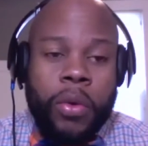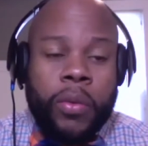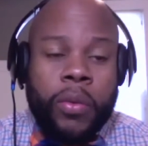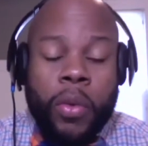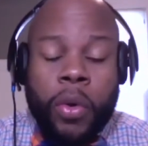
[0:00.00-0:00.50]

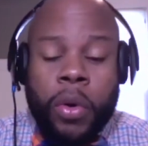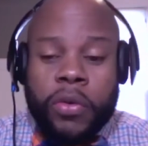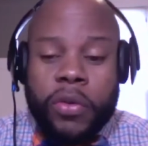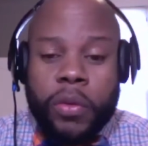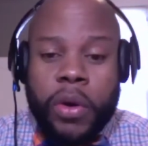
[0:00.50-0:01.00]
We're
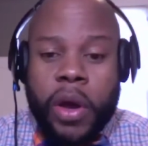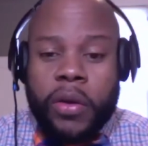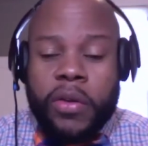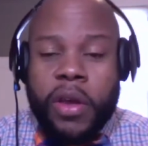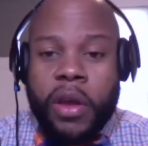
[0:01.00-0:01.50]
also not
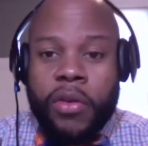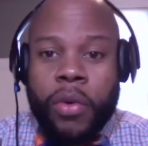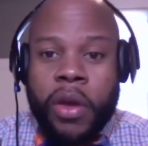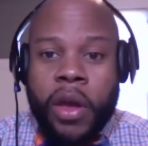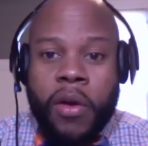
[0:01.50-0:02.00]
taking into
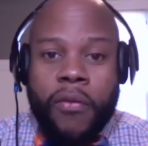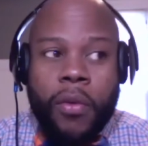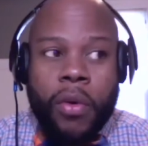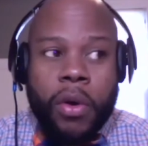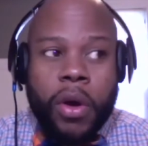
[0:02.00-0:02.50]
account
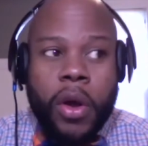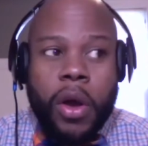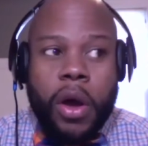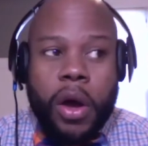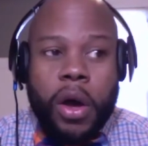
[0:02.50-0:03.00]
for
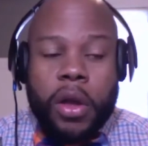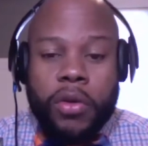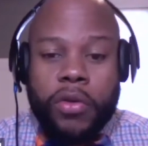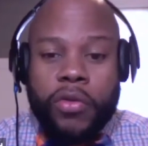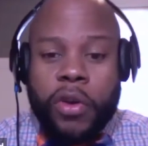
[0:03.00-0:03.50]

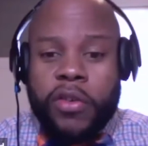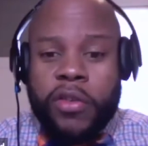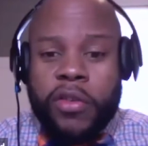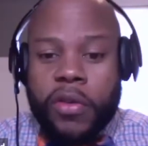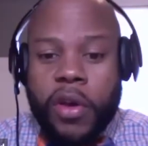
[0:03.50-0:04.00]

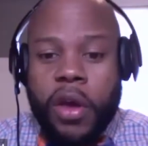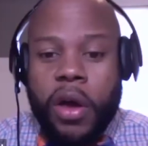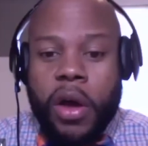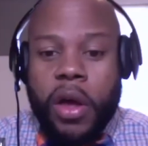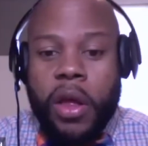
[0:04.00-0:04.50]
constrictions
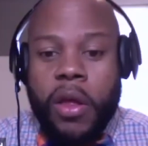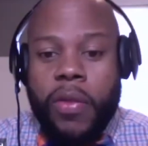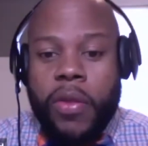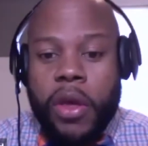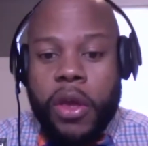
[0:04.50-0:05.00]
in
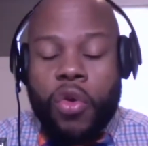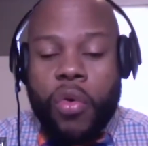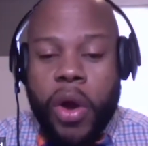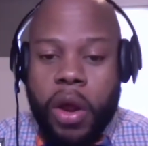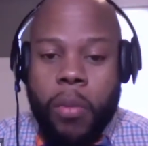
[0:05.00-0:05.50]
the
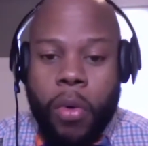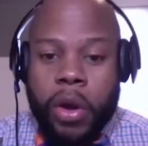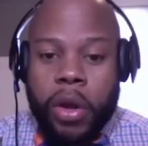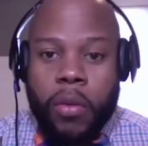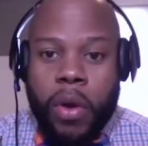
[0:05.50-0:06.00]
credit
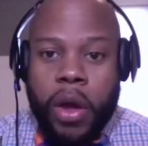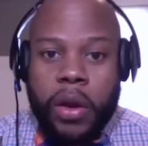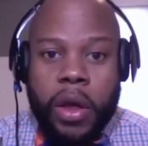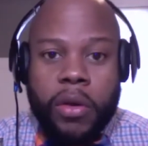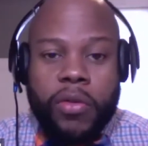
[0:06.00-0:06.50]
market right
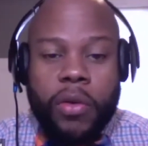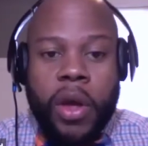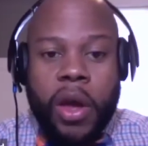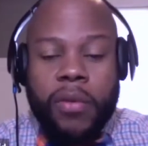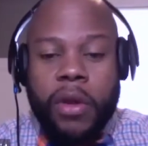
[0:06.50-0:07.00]
now. So you
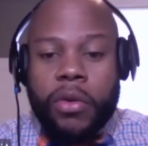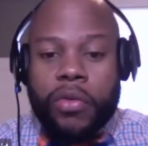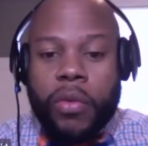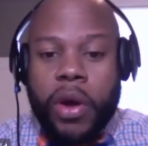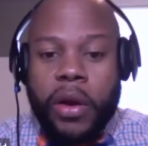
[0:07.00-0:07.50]
have lenders
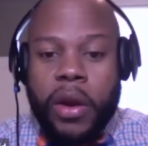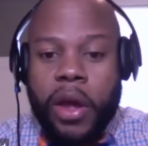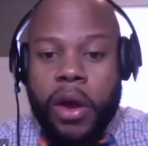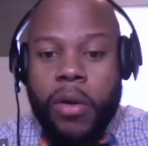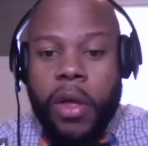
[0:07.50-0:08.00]
right
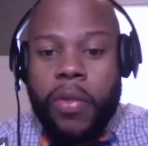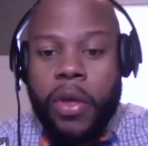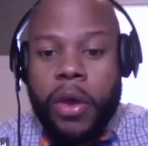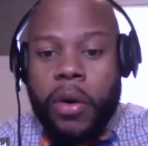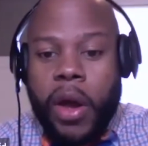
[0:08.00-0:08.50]
now
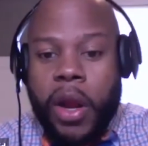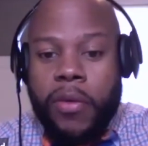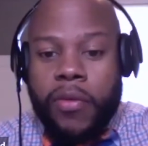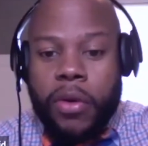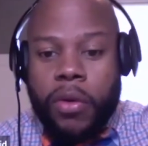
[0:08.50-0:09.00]
that are not
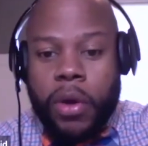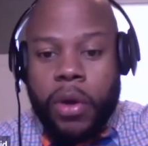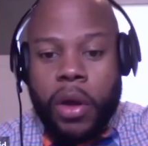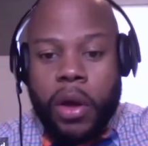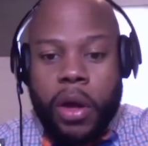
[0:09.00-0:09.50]
even
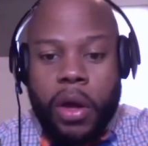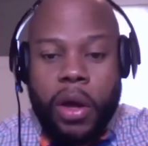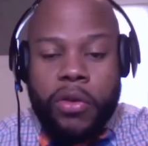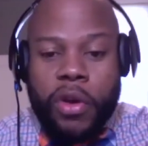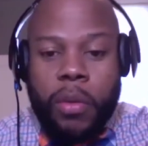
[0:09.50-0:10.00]
doing
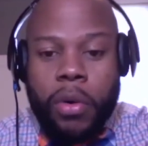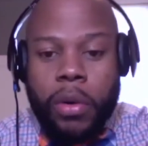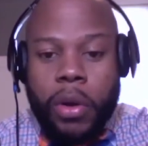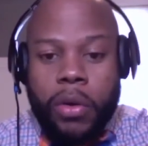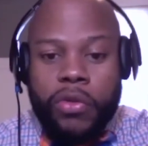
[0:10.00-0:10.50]
jumbo
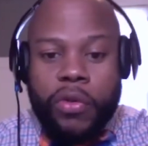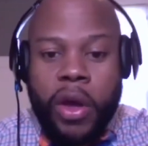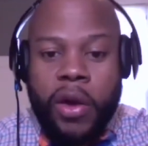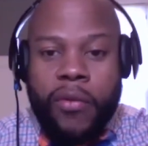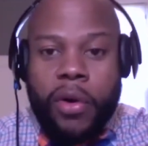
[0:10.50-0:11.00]
loans. You
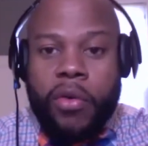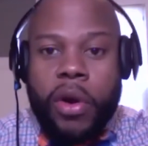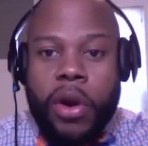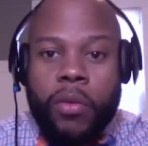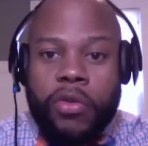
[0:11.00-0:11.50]
have
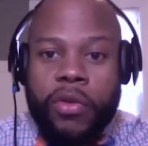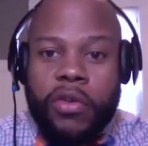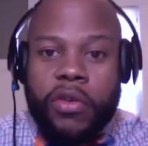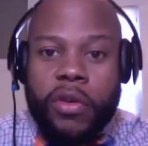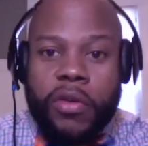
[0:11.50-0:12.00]
credit
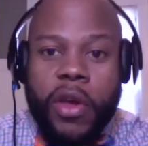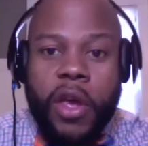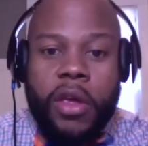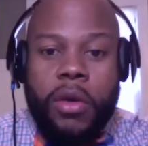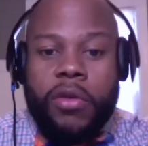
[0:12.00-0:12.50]
restrictions.
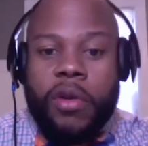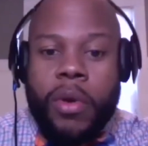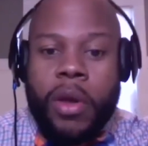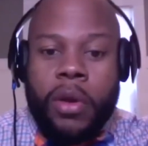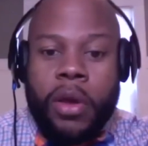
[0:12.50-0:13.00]
You used to be
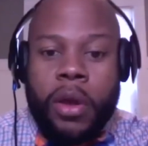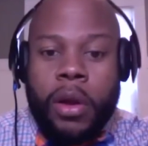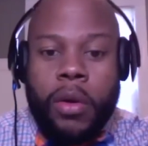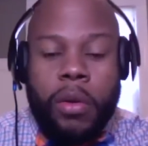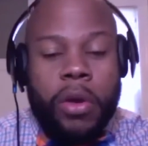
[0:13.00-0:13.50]
able to get a
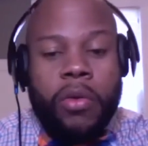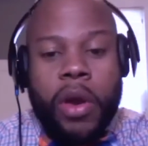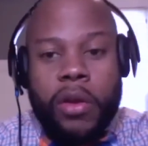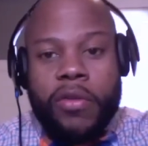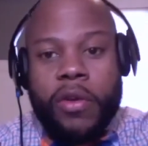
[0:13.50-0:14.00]
loan and be
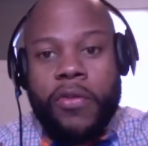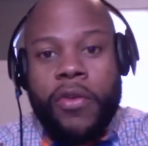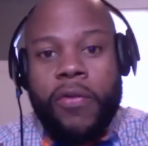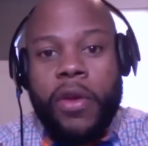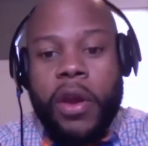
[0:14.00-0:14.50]
graded
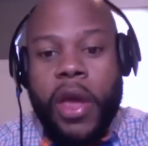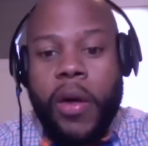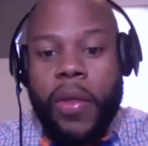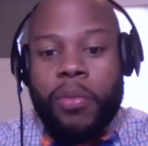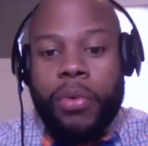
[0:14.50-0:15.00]
650. Now
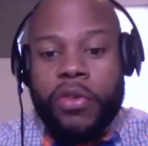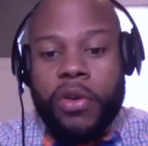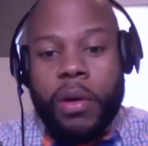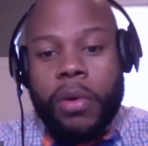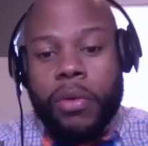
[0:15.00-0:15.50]
that's pushing
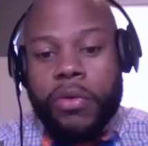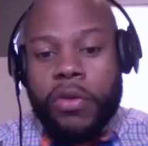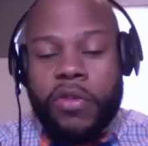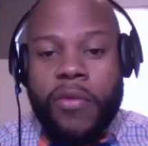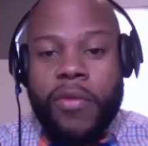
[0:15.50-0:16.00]
up close to
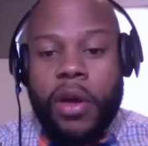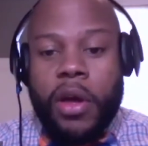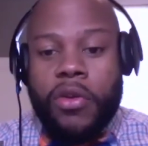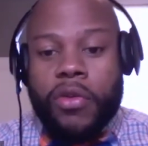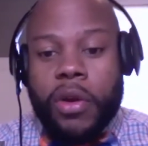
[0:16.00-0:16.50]

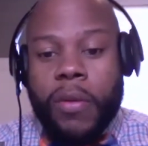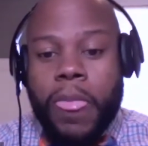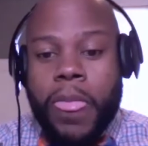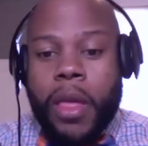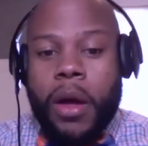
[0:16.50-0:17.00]
700.
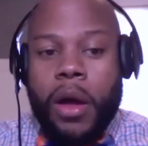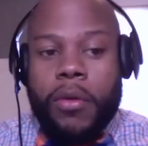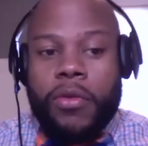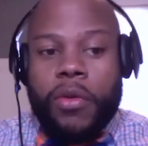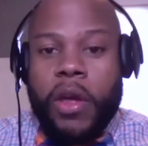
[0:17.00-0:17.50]

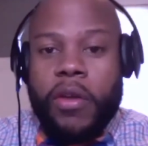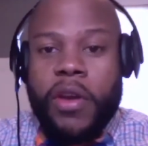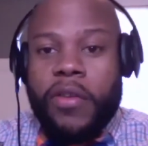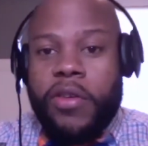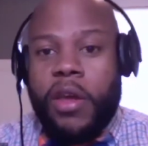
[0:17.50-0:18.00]
So that's
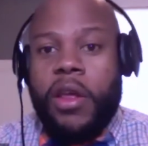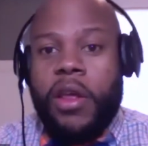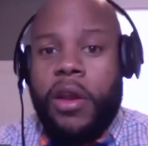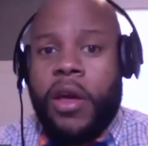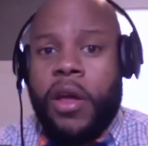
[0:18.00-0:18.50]
not taking any
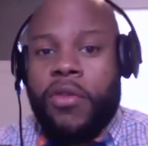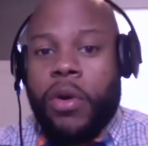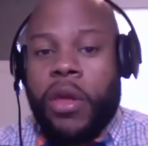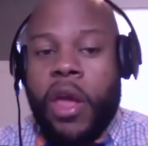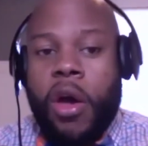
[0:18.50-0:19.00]
of that into
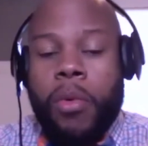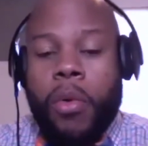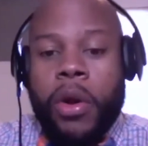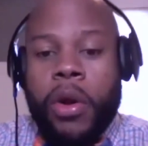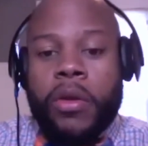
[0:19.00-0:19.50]
account. But
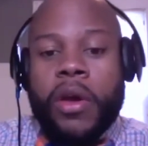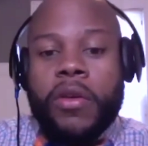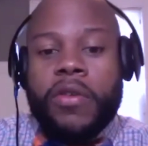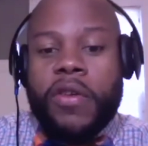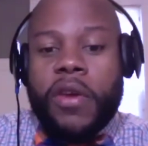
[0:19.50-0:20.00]
what it
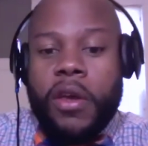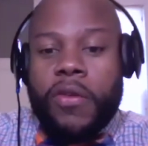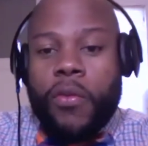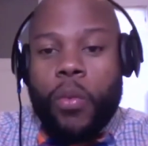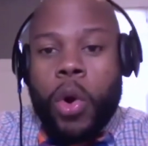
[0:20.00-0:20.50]
does say
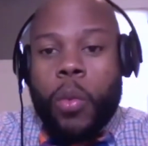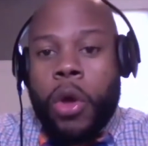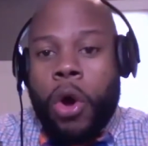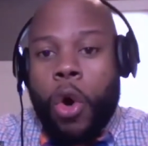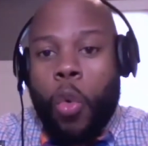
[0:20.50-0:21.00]
is where we
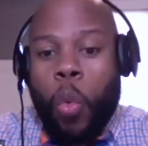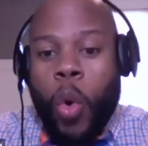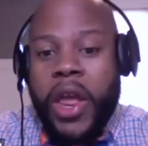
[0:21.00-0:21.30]
are right